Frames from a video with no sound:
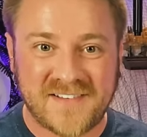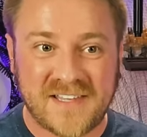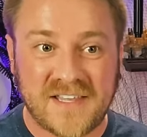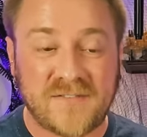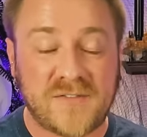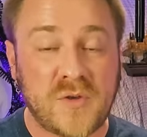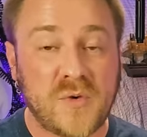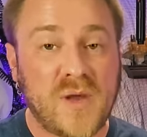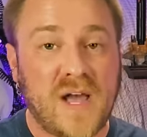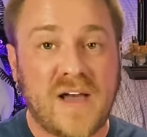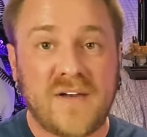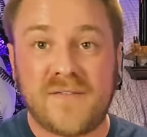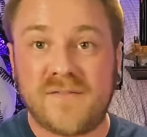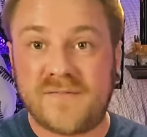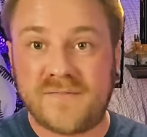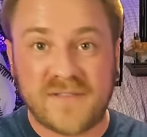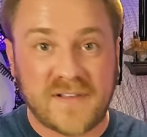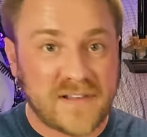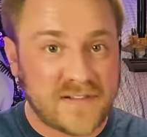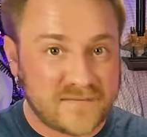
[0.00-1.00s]
If you
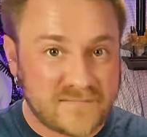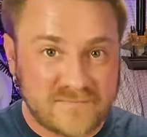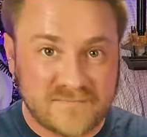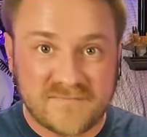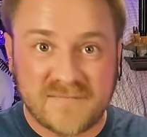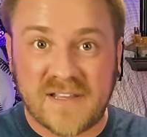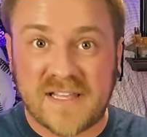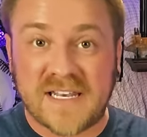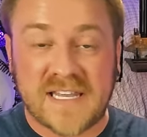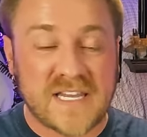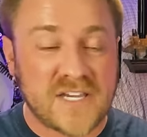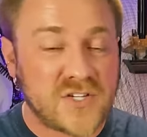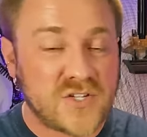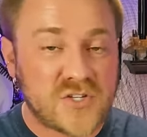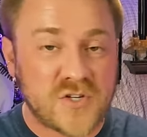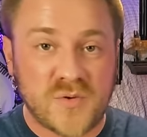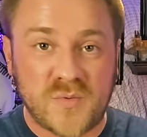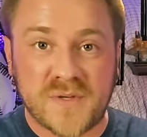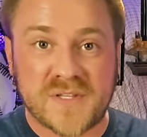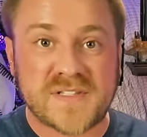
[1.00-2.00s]
have an
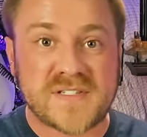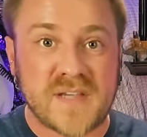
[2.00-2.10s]
issue with